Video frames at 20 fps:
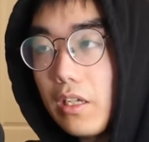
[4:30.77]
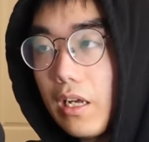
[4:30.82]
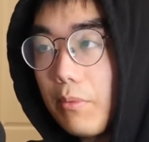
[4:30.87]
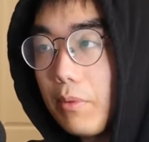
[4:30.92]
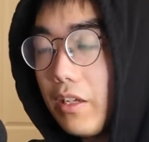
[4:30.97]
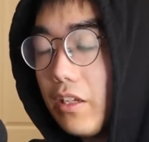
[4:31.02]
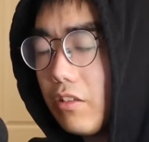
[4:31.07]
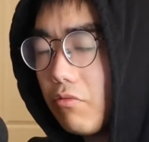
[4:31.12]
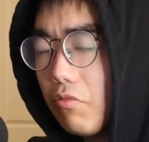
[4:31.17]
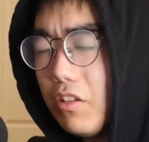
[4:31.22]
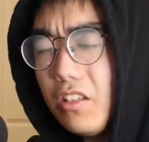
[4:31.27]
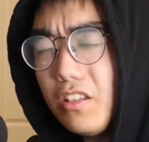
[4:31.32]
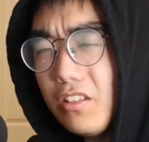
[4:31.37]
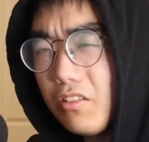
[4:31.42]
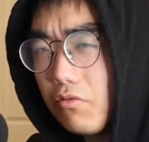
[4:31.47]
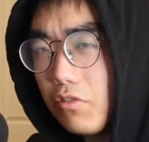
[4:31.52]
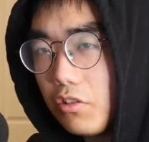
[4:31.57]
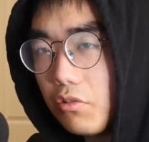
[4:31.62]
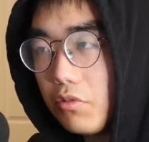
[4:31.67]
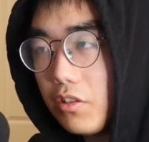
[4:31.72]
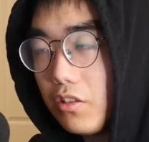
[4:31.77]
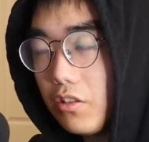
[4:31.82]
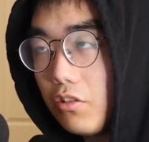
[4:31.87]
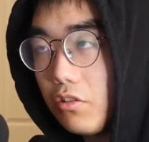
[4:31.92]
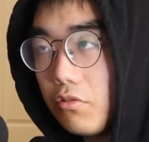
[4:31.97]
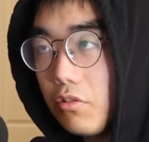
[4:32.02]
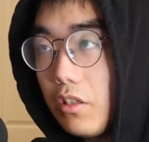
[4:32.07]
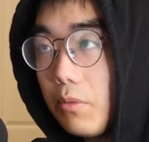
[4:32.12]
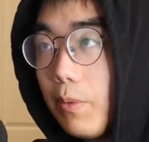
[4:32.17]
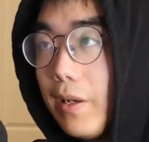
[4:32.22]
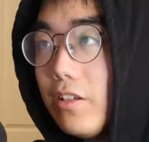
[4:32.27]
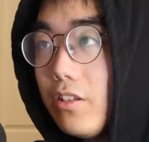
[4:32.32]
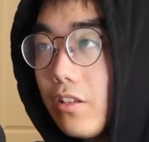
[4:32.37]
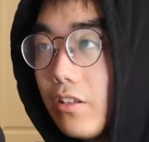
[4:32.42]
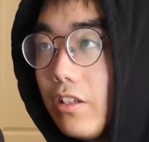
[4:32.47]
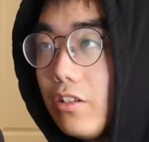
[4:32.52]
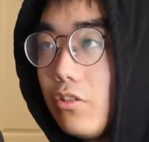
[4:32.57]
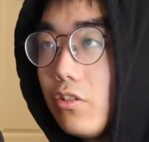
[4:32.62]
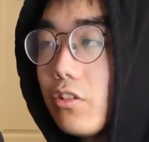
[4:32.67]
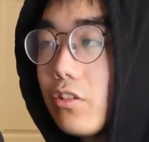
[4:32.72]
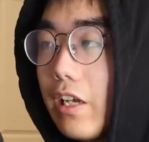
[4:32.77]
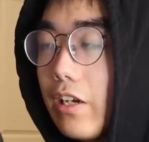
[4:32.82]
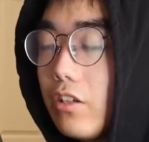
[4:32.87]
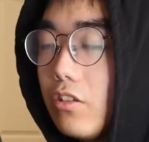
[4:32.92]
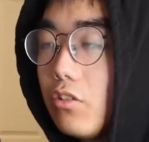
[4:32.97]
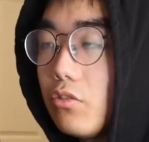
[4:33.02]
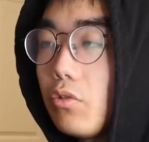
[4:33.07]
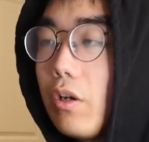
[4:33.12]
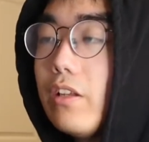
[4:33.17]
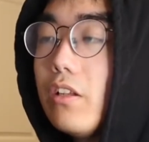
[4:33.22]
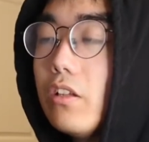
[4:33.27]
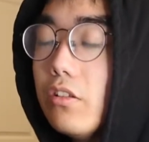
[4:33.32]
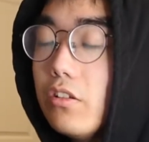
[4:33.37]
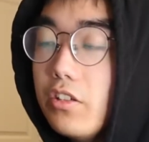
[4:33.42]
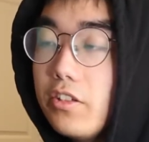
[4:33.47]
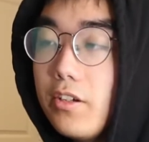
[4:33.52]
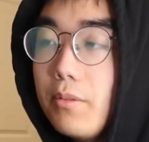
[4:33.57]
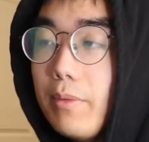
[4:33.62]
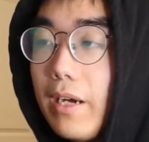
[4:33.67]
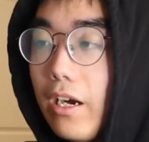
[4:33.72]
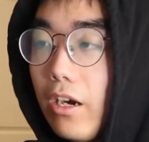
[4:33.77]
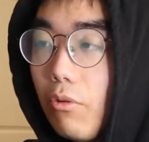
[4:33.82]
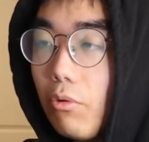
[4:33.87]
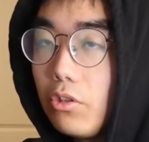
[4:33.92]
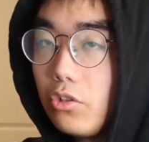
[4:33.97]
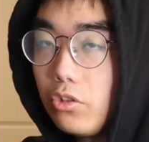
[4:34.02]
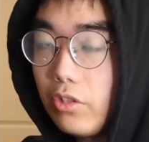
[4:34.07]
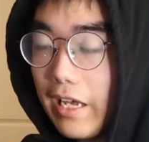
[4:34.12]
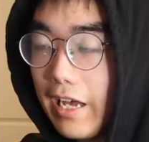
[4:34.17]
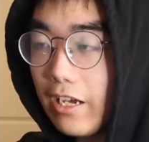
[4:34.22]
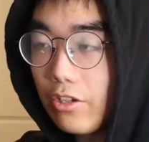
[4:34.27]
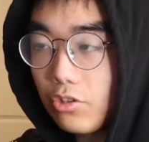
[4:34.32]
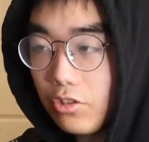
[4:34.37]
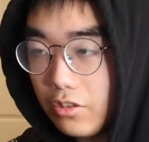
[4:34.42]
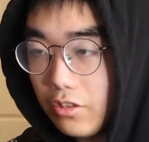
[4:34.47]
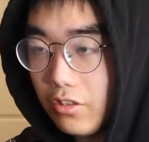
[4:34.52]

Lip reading: I mean, he really didn't do anything to her. He basically just like tried to lure him out, which he actually